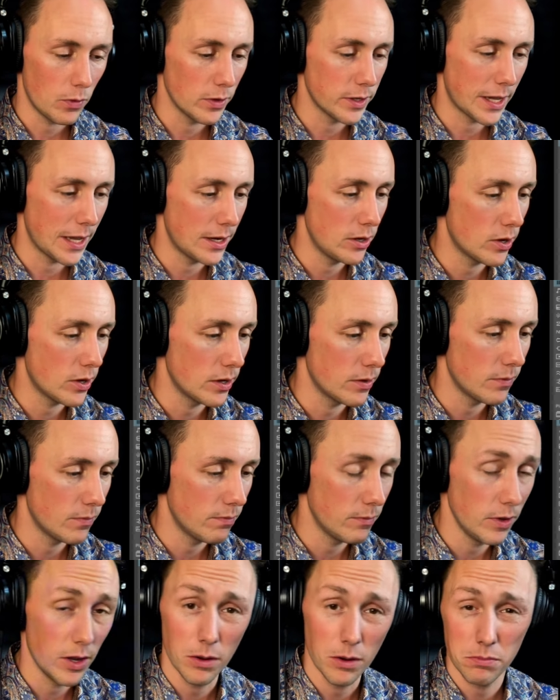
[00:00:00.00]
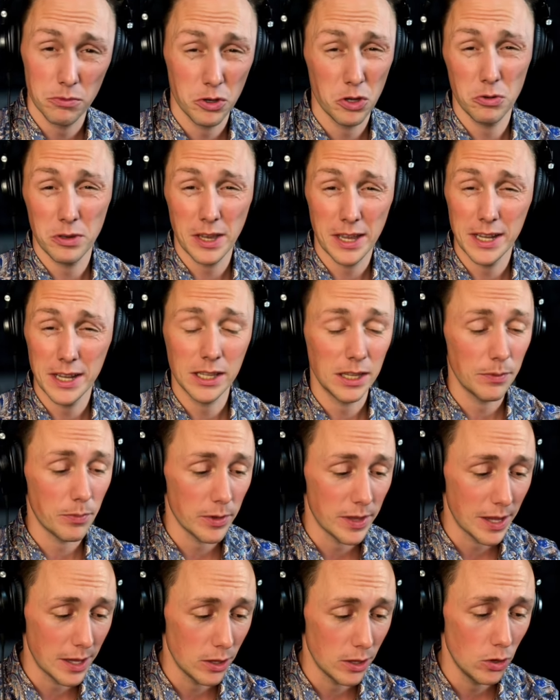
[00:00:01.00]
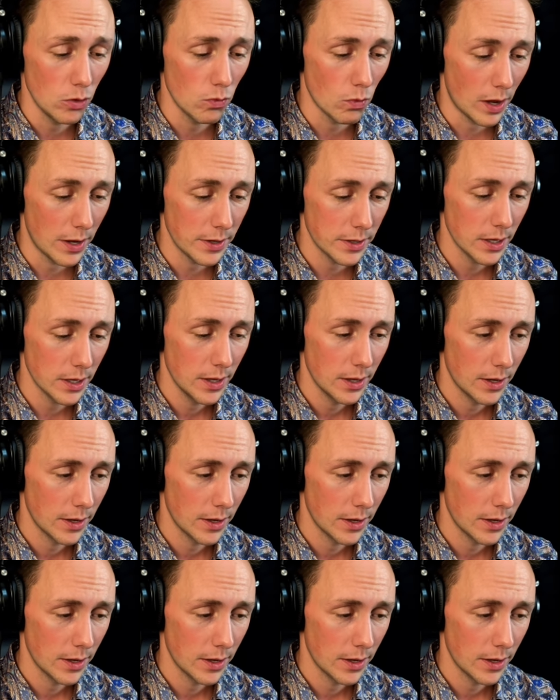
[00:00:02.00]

Once again, you can, you know, choose any clipper that you want.